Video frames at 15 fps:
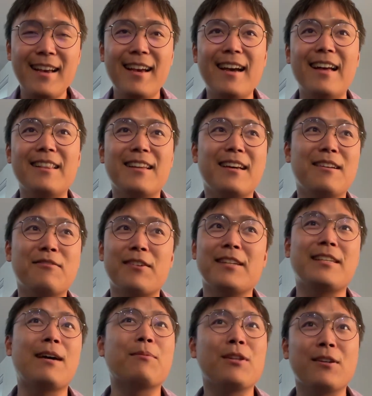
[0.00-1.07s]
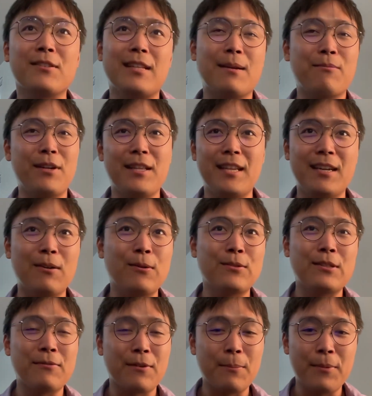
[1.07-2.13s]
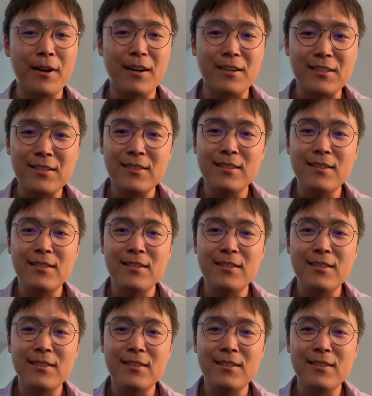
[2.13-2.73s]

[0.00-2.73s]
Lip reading: And then friends helped us like printing all different parts.